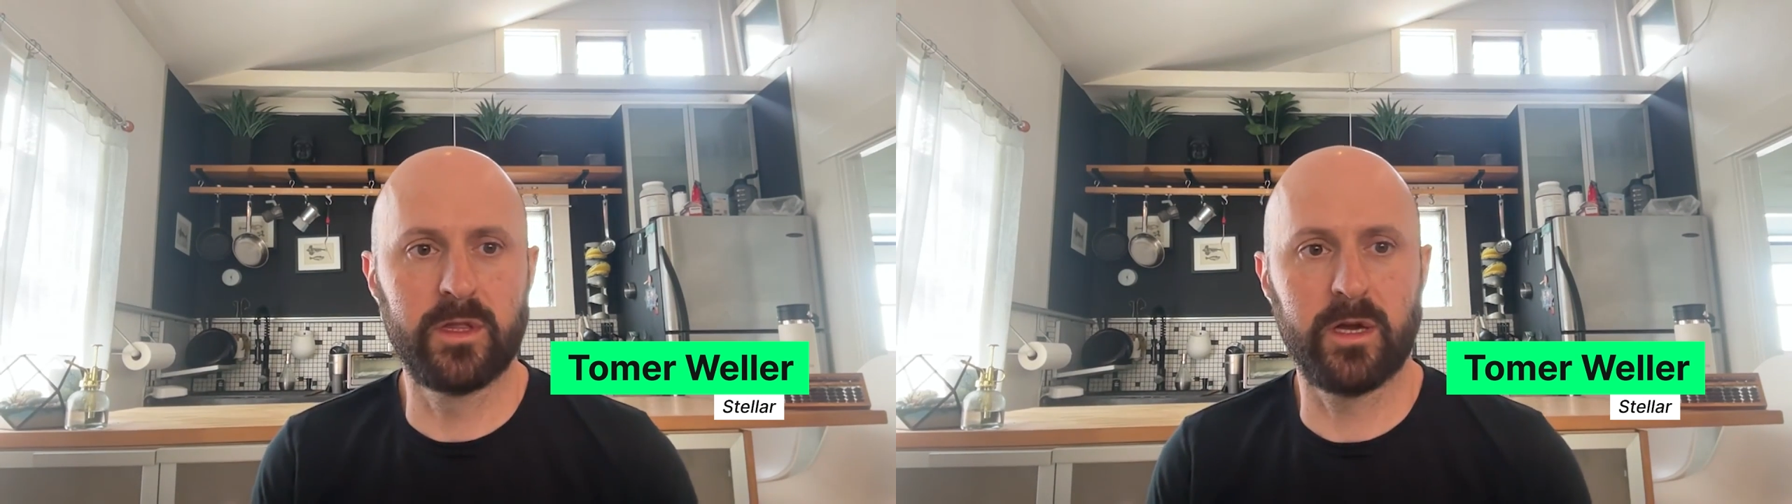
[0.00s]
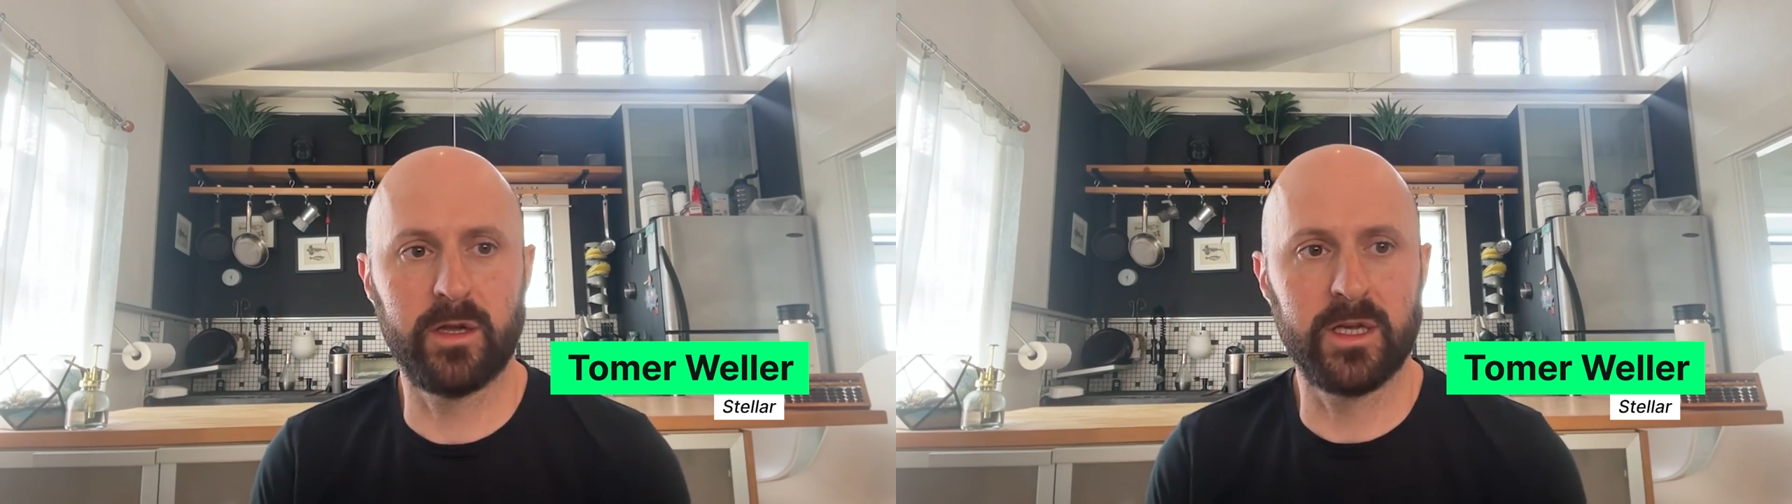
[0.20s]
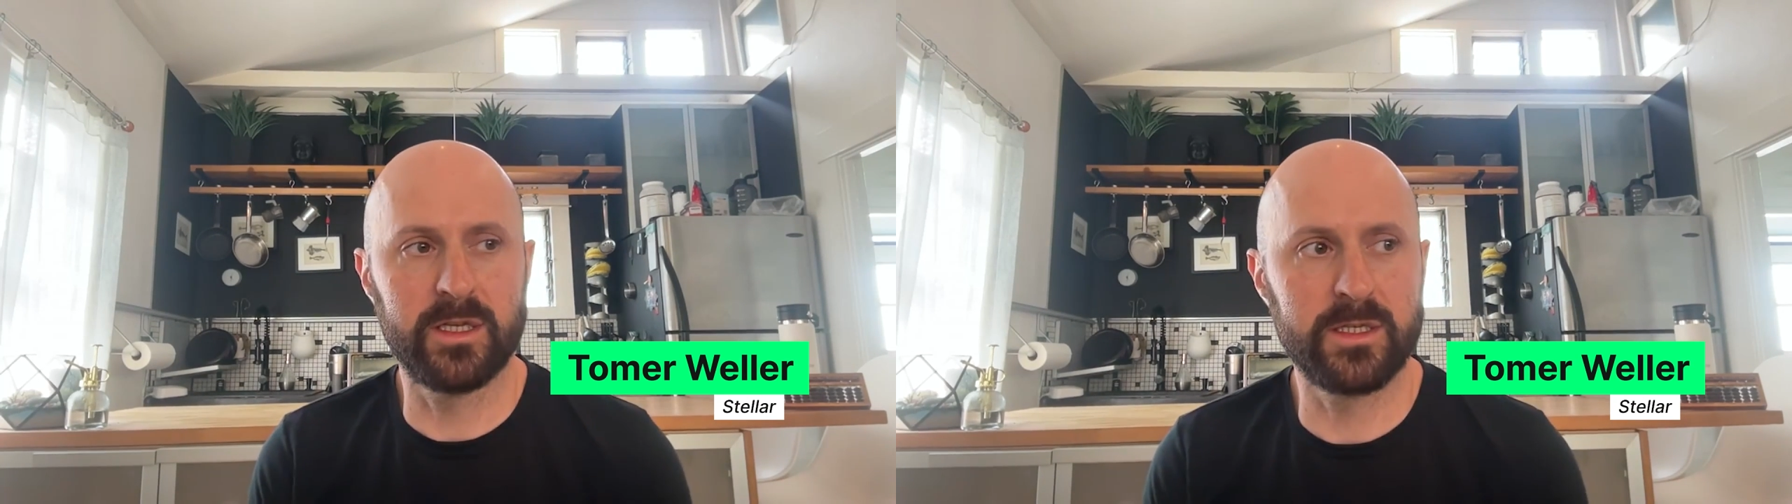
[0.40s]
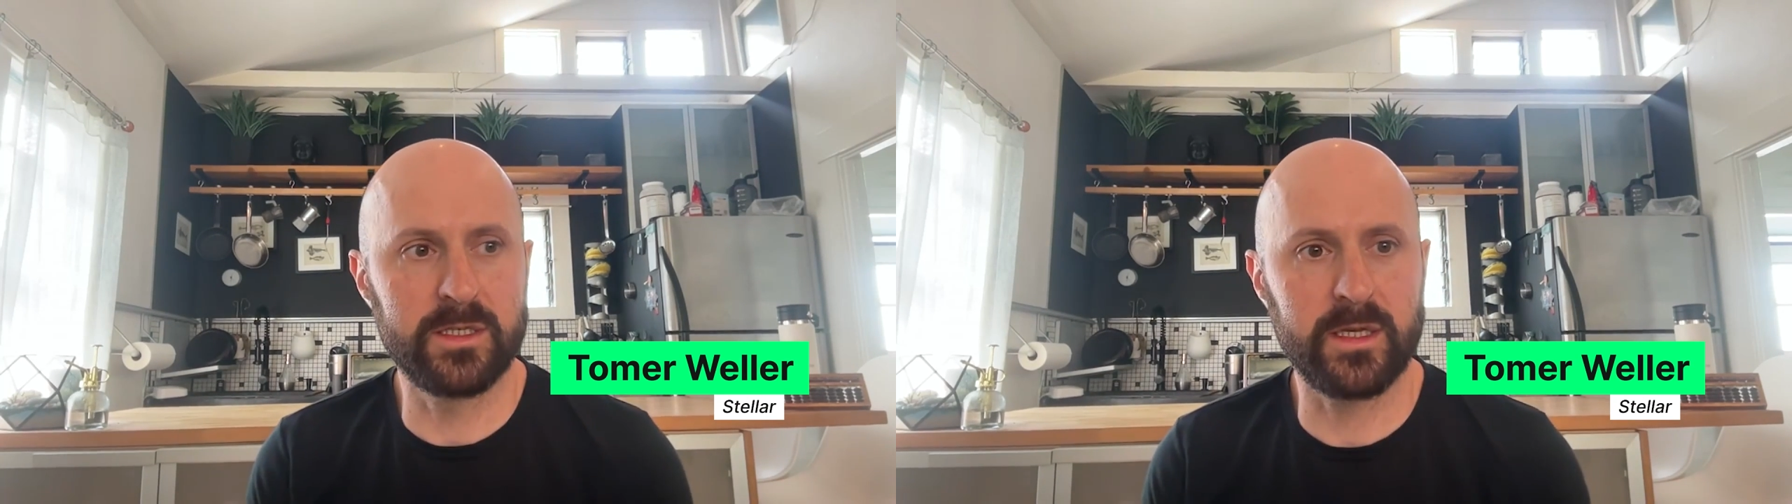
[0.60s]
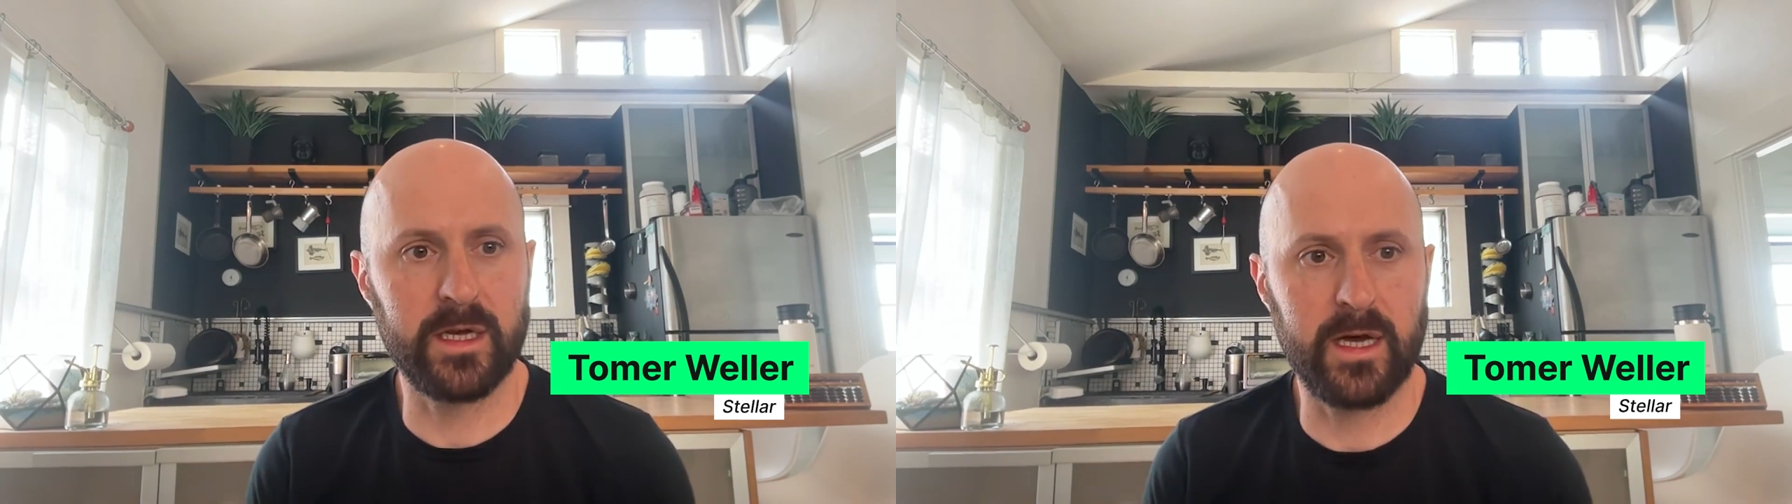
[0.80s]
there
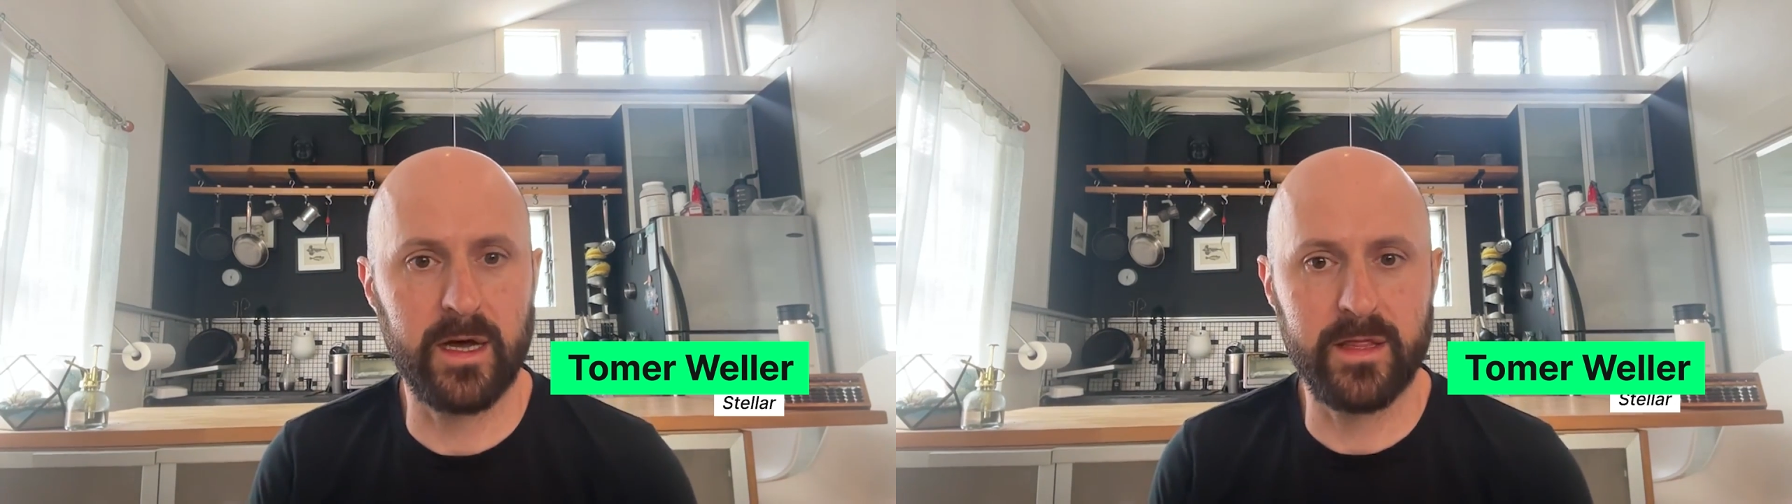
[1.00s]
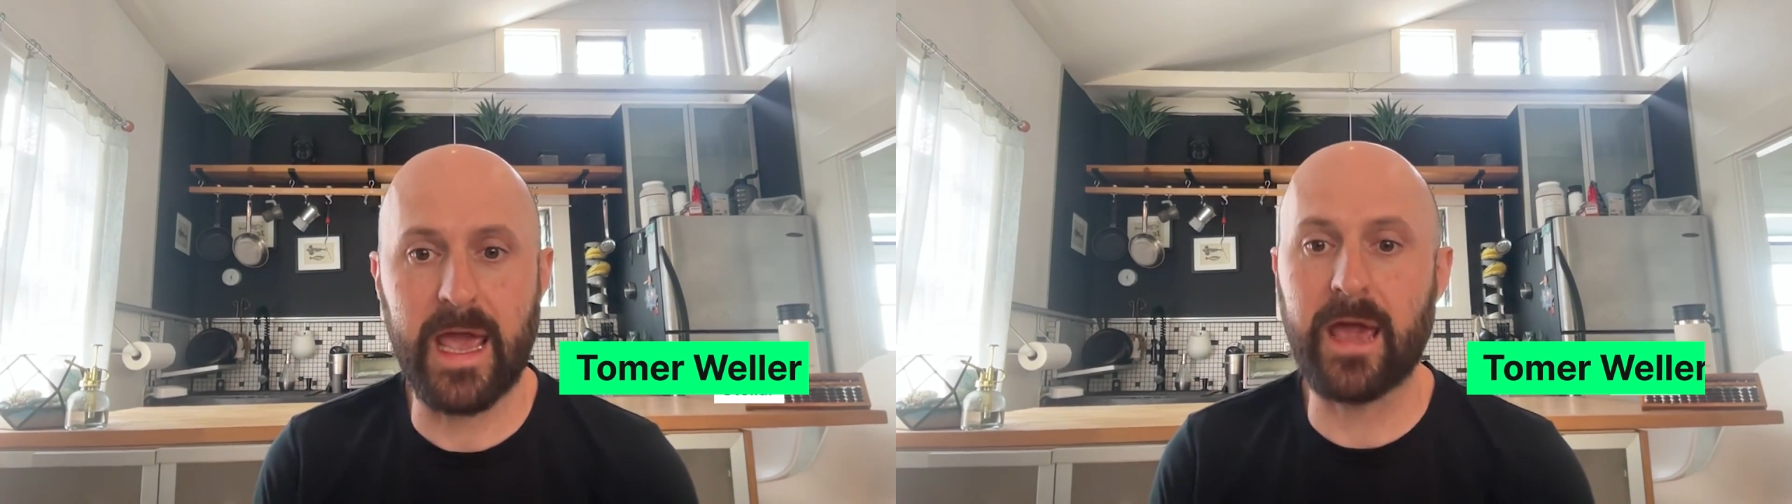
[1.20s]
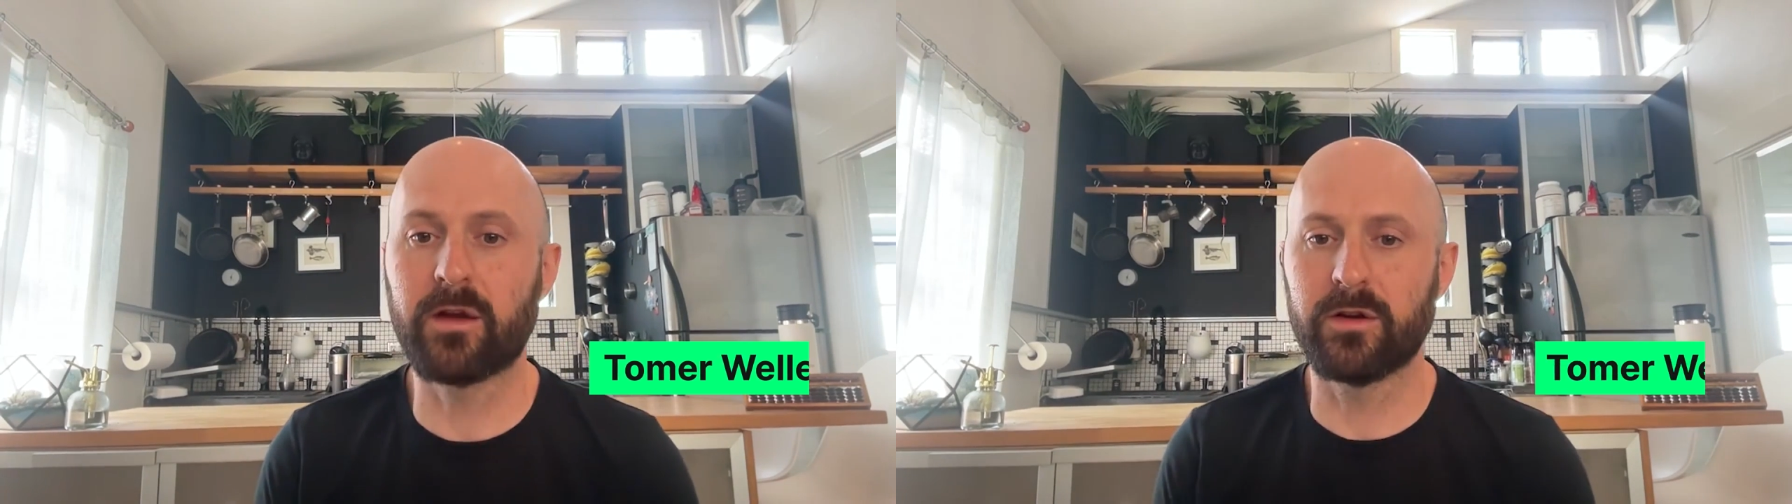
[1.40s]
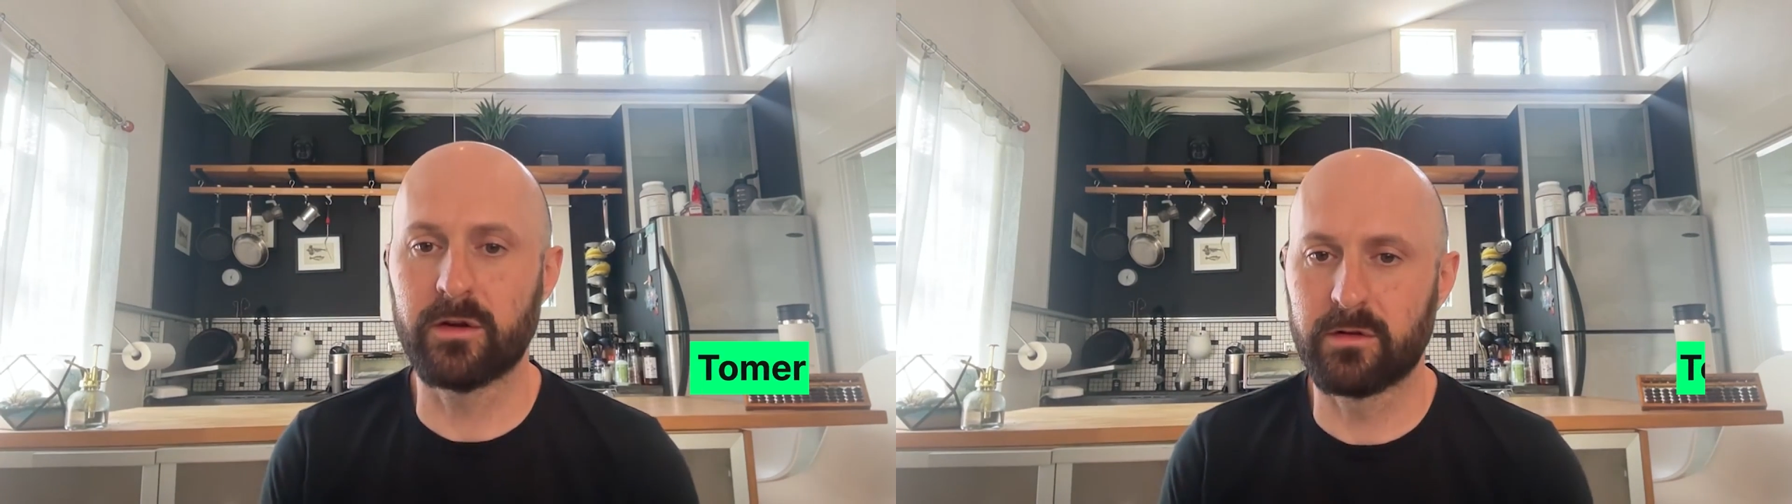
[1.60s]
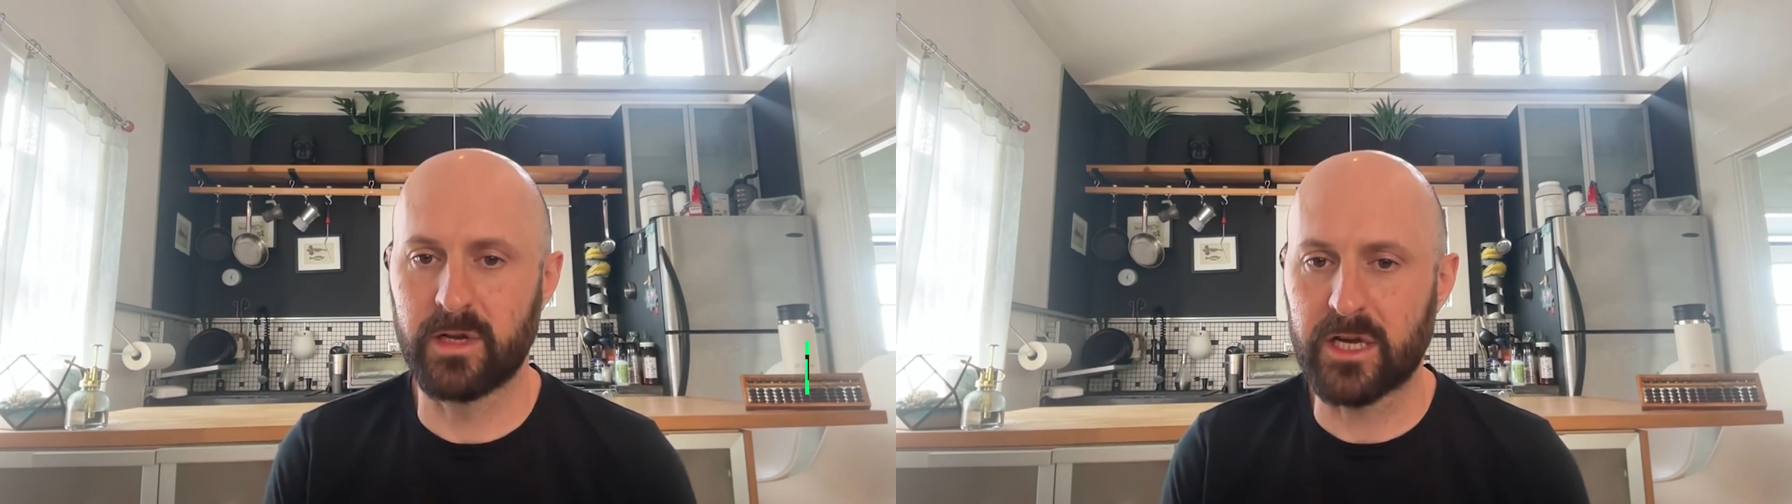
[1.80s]
is uh, the anchor
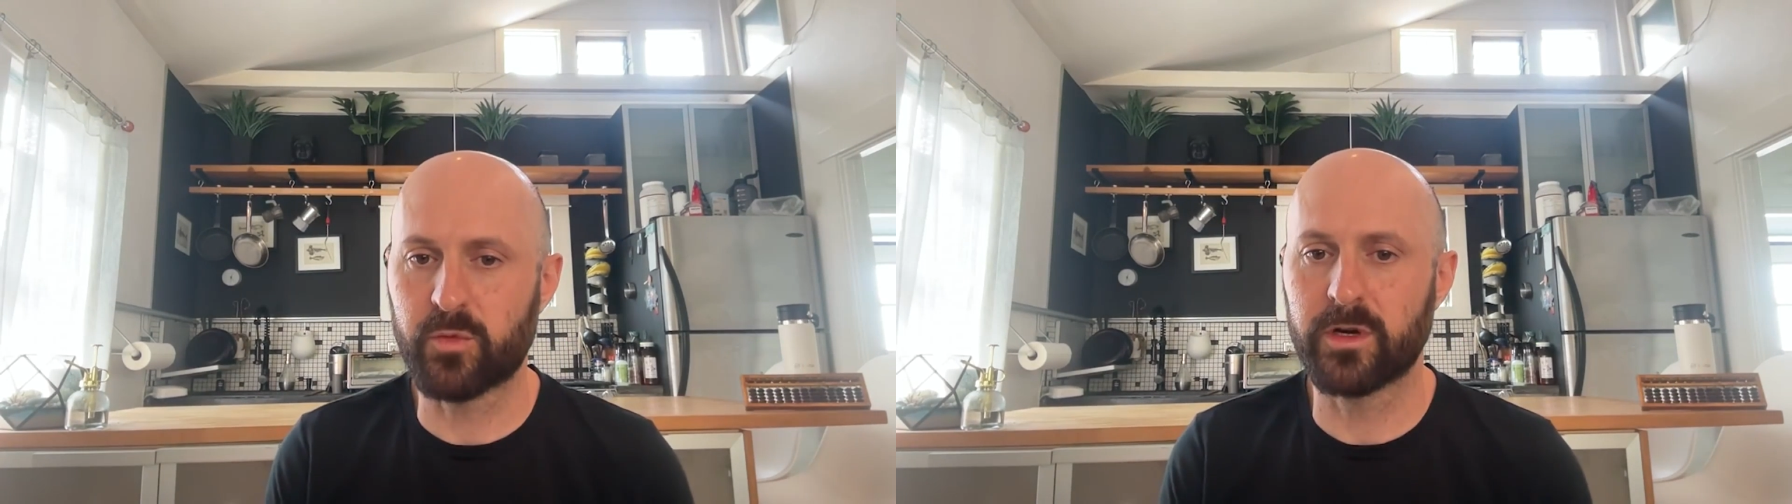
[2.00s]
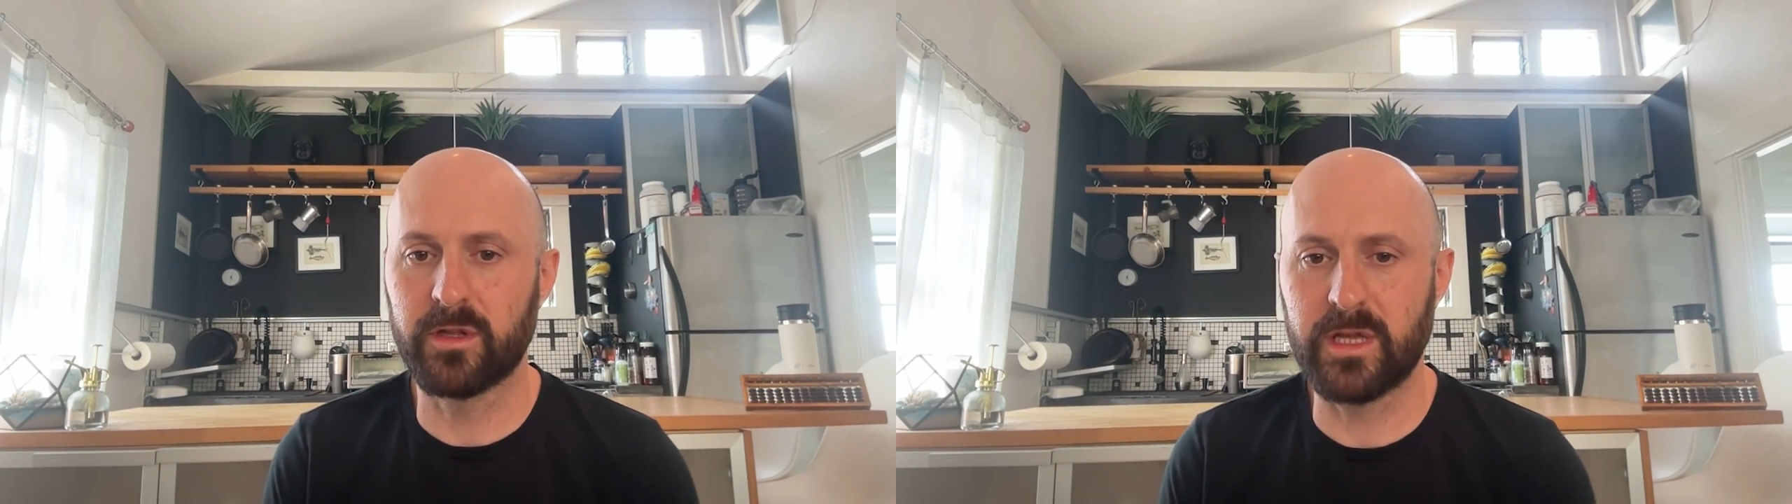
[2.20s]
network.